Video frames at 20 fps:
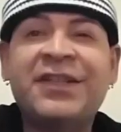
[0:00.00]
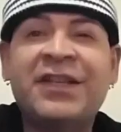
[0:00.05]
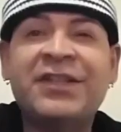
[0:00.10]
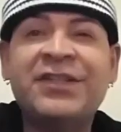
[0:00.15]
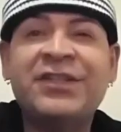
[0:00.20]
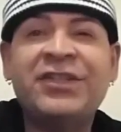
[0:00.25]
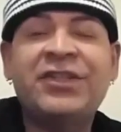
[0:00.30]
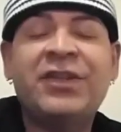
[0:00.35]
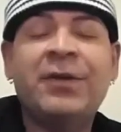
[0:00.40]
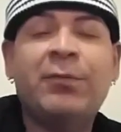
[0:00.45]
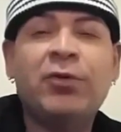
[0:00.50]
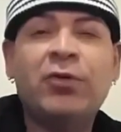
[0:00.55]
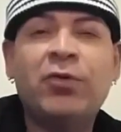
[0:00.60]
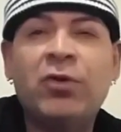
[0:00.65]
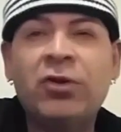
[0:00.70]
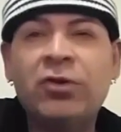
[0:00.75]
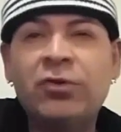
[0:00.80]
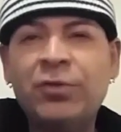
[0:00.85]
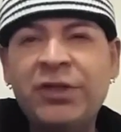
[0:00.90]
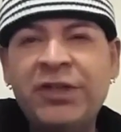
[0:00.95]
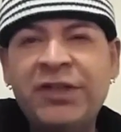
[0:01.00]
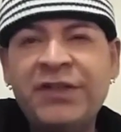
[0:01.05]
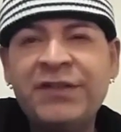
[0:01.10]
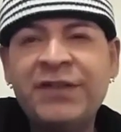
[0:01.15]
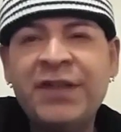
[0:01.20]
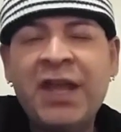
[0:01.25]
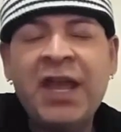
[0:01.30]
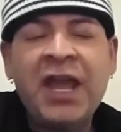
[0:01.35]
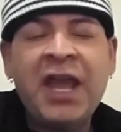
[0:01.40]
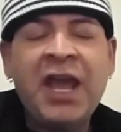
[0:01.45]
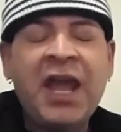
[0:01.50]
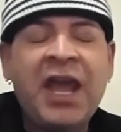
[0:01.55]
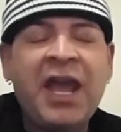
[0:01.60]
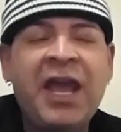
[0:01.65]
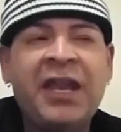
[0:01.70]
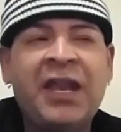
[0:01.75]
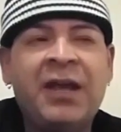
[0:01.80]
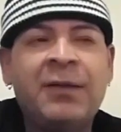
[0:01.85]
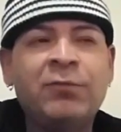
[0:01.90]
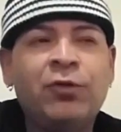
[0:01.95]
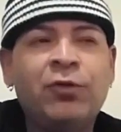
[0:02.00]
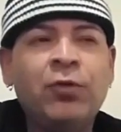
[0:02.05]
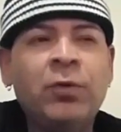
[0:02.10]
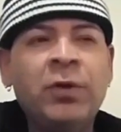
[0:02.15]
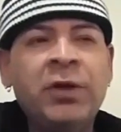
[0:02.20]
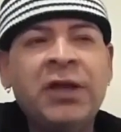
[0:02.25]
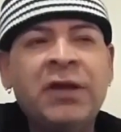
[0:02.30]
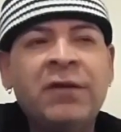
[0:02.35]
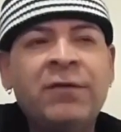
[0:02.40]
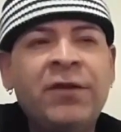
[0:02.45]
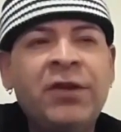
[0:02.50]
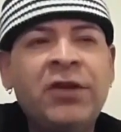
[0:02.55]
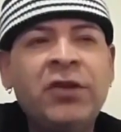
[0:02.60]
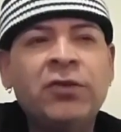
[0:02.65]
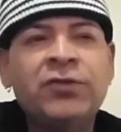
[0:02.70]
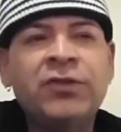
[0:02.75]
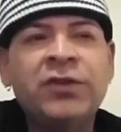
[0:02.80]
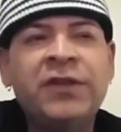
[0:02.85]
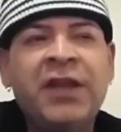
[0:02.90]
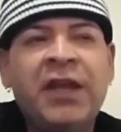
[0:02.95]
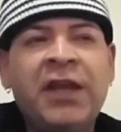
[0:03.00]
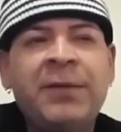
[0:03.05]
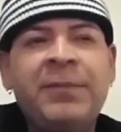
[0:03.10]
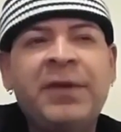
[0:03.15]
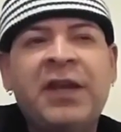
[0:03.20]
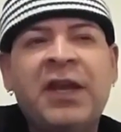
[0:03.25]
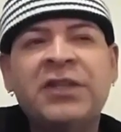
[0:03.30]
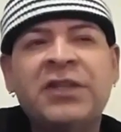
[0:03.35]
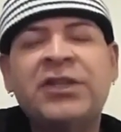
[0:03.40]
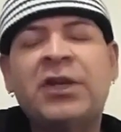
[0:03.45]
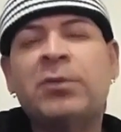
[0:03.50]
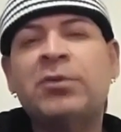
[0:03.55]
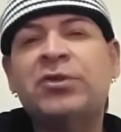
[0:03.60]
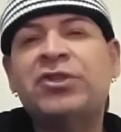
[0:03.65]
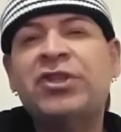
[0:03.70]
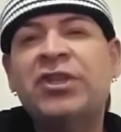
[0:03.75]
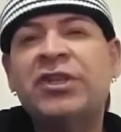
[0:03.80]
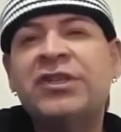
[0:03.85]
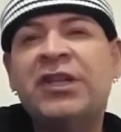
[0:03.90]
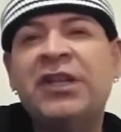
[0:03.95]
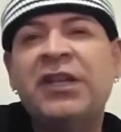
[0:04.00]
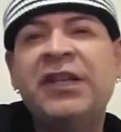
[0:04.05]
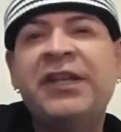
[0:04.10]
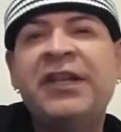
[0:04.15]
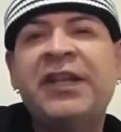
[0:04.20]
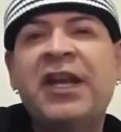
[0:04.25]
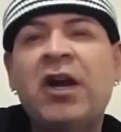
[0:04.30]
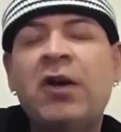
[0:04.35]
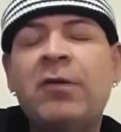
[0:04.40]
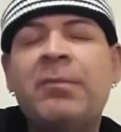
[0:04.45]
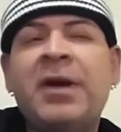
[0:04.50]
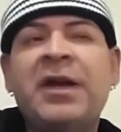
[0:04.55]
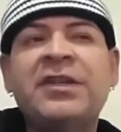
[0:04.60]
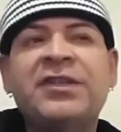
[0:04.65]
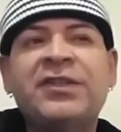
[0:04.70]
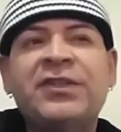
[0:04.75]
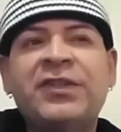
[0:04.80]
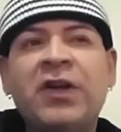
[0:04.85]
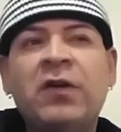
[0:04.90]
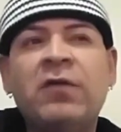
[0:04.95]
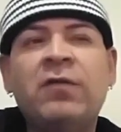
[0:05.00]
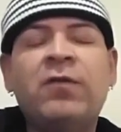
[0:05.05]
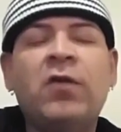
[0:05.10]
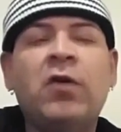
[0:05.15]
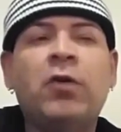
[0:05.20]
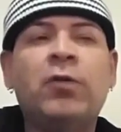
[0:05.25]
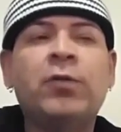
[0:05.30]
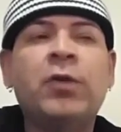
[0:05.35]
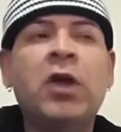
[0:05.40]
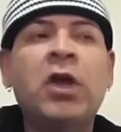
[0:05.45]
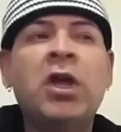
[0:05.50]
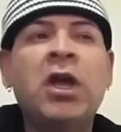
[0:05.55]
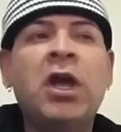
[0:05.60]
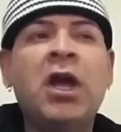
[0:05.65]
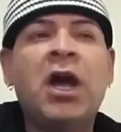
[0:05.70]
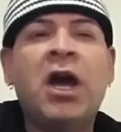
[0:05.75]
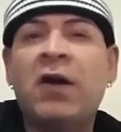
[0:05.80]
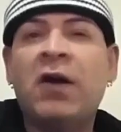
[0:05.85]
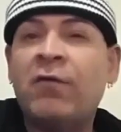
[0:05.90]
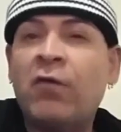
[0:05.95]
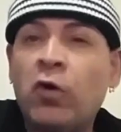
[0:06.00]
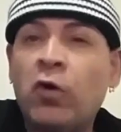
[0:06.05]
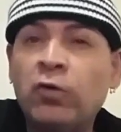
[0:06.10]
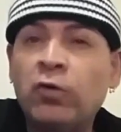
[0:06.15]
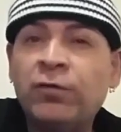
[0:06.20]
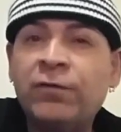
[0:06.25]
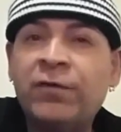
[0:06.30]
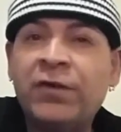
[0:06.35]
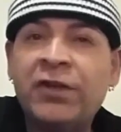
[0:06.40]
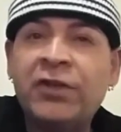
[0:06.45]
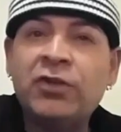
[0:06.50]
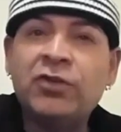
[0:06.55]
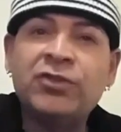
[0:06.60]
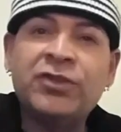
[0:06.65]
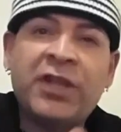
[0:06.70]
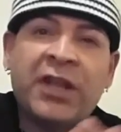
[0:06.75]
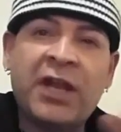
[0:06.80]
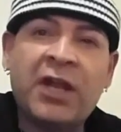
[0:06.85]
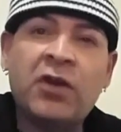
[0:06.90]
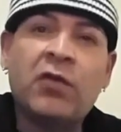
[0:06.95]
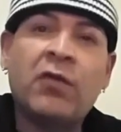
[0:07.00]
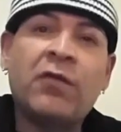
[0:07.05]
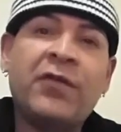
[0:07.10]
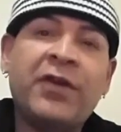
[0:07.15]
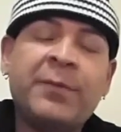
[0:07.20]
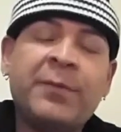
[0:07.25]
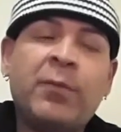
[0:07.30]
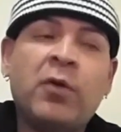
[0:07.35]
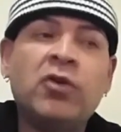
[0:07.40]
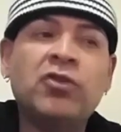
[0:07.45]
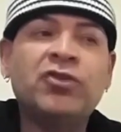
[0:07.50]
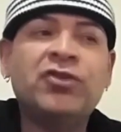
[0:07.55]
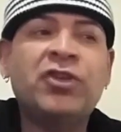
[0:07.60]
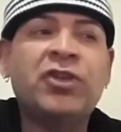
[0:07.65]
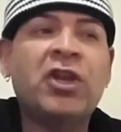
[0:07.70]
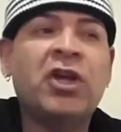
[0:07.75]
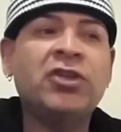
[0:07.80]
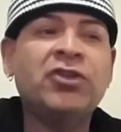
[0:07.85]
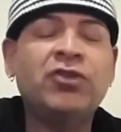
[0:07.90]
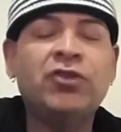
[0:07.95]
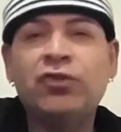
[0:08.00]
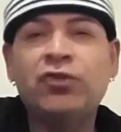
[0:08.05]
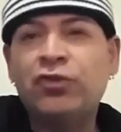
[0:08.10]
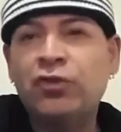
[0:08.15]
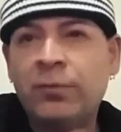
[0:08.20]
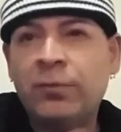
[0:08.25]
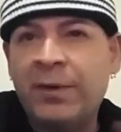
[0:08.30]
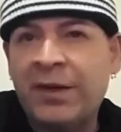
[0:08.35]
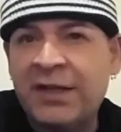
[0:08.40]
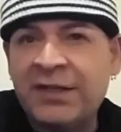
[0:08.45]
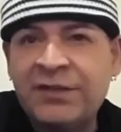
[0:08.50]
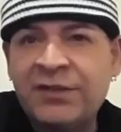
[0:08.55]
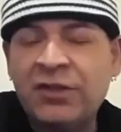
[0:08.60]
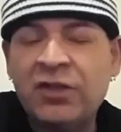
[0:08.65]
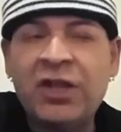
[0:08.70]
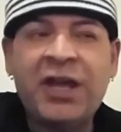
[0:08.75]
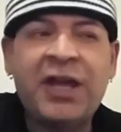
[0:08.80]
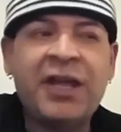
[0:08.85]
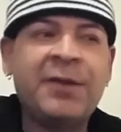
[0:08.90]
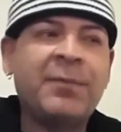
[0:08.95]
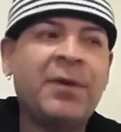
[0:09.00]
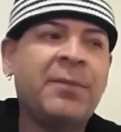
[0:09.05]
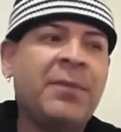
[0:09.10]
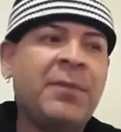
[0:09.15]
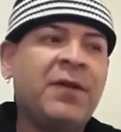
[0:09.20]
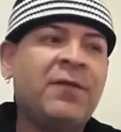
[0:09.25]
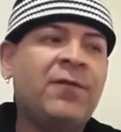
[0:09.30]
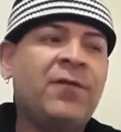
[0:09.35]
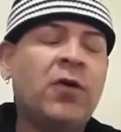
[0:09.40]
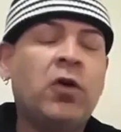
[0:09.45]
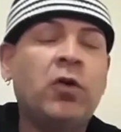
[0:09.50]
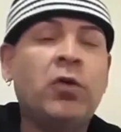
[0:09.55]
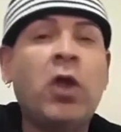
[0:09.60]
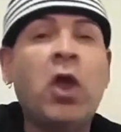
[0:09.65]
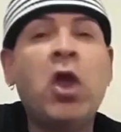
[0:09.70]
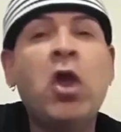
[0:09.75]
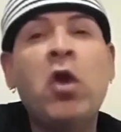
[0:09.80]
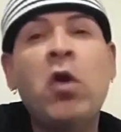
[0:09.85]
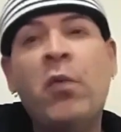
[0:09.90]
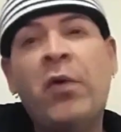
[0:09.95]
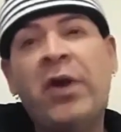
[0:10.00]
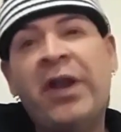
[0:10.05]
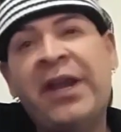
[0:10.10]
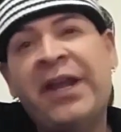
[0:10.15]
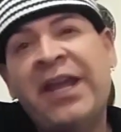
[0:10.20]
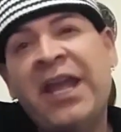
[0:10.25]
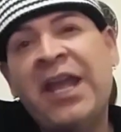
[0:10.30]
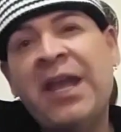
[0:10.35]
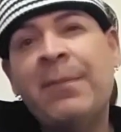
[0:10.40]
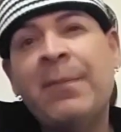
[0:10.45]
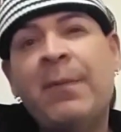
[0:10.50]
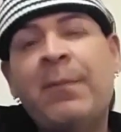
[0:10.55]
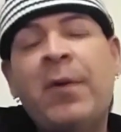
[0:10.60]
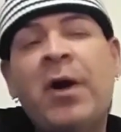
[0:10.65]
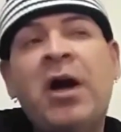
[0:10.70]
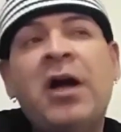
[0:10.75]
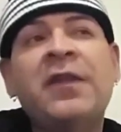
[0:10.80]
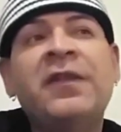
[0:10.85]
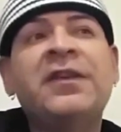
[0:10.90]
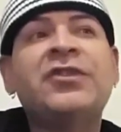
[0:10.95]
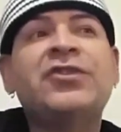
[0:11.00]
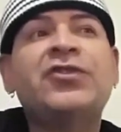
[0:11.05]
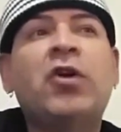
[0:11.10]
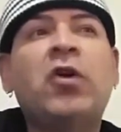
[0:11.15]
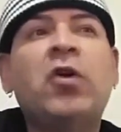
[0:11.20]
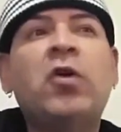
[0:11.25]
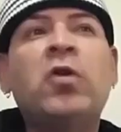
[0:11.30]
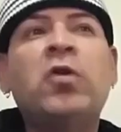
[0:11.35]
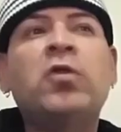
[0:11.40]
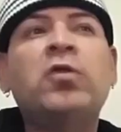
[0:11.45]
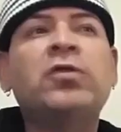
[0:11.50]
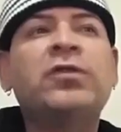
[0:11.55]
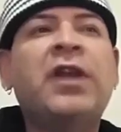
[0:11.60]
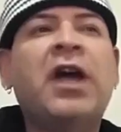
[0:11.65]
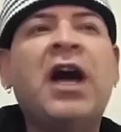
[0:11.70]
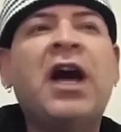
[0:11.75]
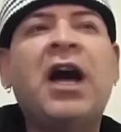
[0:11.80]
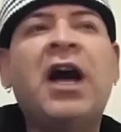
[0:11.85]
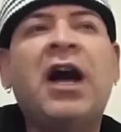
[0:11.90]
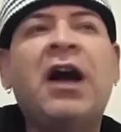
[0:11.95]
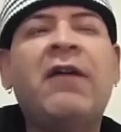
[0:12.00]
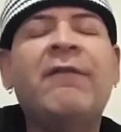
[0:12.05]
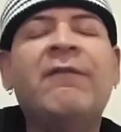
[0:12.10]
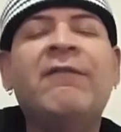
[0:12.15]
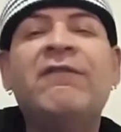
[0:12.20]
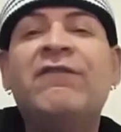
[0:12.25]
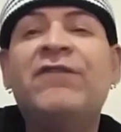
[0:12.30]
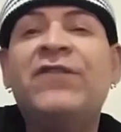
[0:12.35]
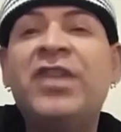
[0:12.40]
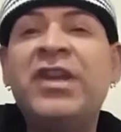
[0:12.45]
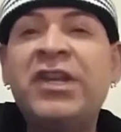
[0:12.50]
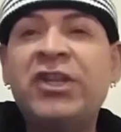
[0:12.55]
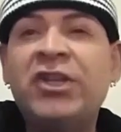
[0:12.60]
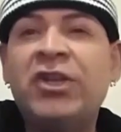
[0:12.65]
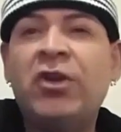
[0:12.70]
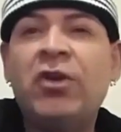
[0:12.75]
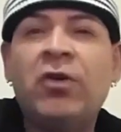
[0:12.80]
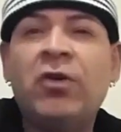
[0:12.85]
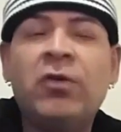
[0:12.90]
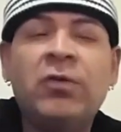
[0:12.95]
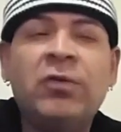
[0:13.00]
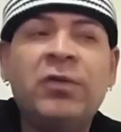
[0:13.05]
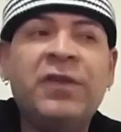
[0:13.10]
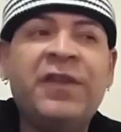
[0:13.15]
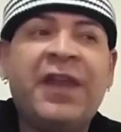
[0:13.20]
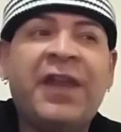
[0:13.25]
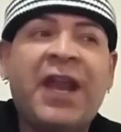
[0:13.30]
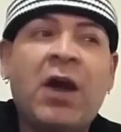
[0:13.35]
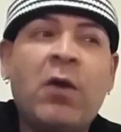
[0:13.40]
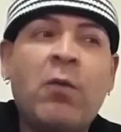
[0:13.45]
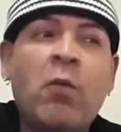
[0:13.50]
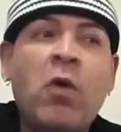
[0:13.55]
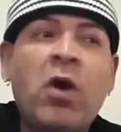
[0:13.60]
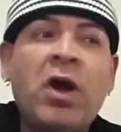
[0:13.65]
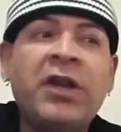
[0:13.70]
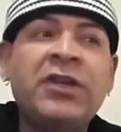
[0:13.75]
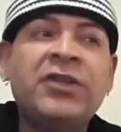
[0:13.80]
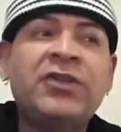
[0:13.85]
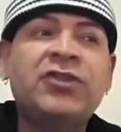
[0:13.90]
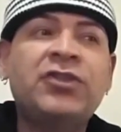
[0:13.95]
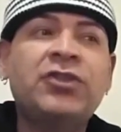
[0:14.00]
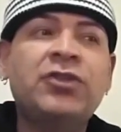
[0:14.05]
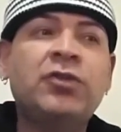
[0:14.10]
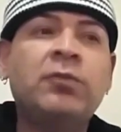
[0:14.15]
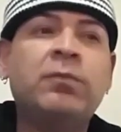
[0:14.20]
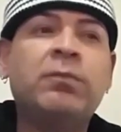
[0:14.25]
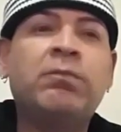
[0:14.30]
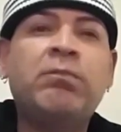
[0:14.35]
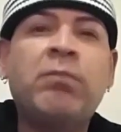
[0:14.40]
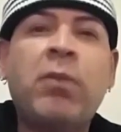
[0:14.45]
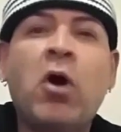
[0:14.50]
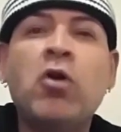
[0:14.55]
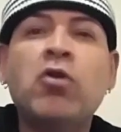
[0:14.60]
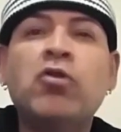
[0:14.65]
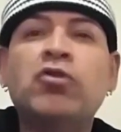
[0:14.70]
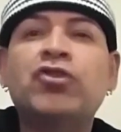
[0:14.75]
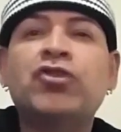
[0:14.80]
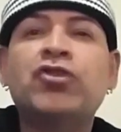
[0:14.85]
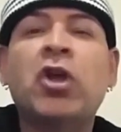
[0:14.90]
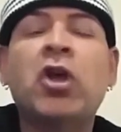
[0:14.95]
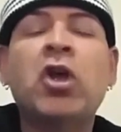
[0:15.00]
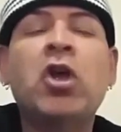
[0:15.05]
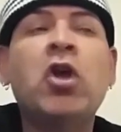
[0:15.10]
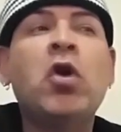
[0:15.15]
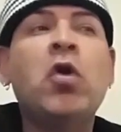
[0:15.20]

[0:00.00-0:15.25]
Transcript: is our sister Brujo Luis, and I'm doing a video today because I was just cleaning out my cell phone of old videos that I'd already posted on YouTube, and I still had them on my phone when I came upon this old video that I wanted to post